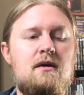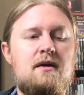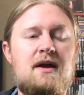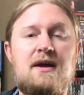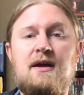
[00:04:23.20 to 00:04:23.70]

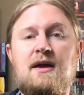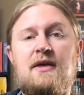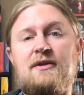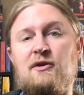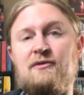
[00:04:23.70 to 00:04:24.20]
Okay,
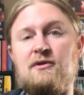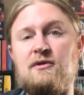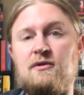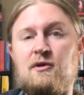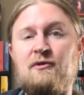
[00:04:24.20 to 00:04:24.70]
then
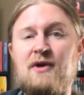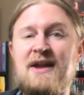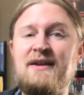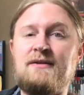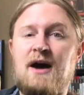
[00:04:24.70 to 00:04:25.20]
over
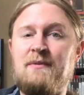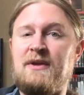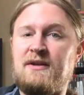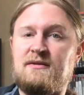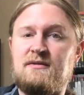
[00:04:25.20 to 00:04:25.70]
any
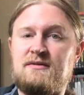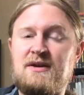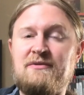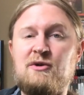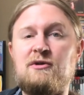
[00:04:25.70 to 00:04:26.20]
dominant
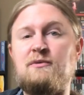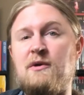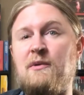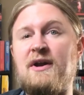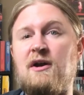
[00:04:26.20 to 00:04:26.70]
7th chord where
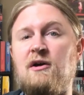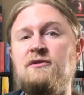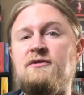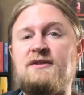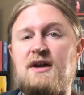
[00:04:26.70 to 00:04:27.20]
we want an
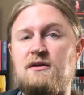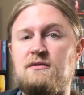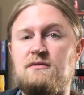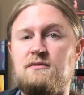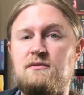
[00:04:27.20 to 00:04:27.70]
altered sound,
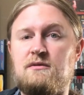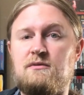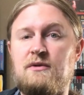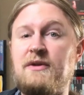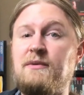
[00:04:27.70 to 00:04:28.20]

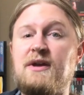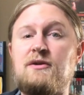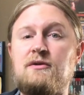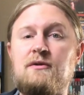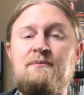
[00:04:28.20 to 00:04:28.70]
one thing we can
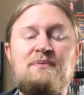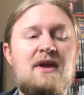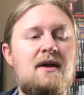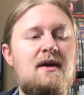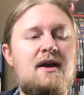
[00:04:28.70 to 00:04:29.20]
do
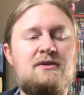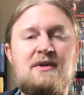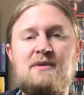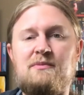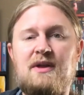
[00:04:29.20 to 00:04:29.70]
is we
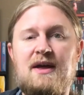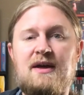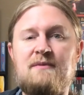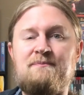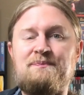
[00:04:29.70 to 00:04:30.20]
can
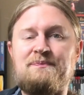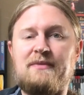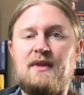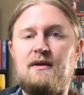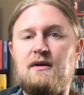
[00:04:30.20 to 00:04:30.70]
play
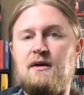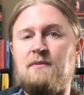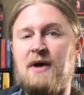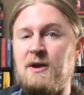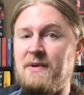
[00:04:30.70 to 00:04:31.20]
a
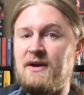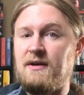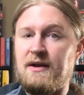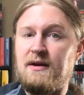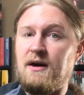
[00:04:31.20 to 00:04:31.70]
minor
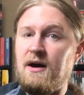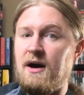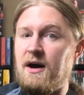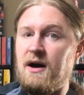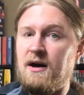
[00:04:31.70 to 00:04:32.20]
pentatonic
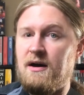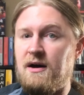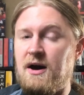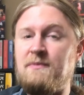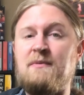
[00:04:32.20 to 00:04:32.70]

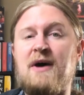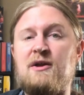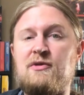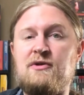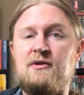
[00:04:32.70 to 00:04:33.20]
up a
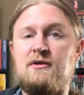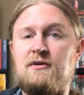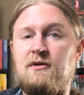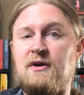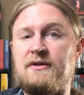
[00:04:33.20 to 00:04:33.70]
minor
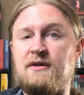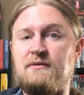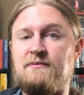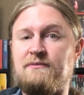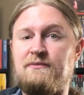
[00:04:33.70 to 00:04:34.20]
3rd, or on
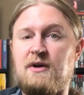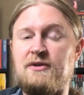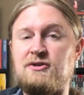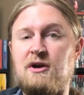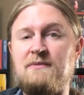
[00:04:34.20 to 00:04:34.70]
the
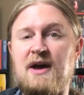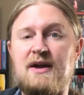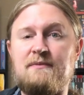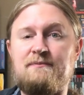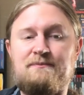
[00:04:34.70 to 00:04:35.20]
sharp 9.